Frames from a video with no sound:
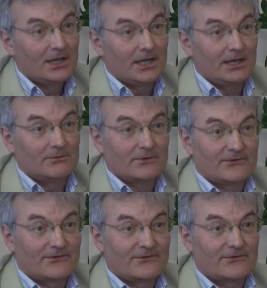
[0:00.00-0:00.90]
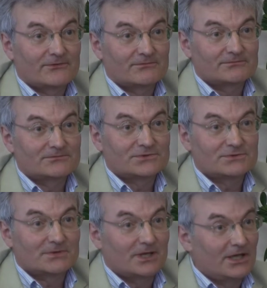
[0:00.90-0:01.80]
it was,
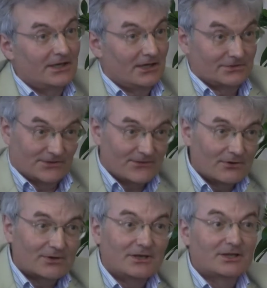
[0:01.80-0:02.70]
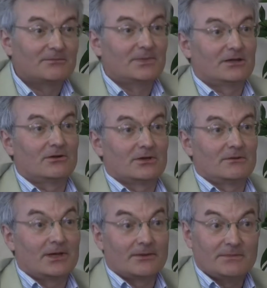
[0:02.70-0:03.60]
I'll just go on a little bit longer
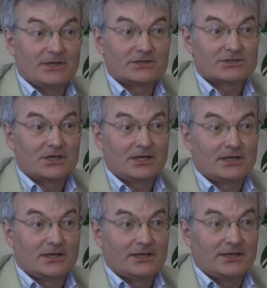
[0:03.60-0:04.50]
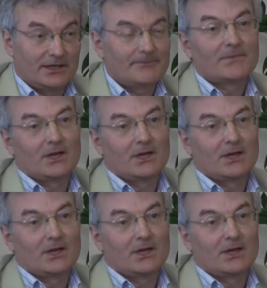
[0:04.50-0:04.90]
about the meeting, shall I? Yeah.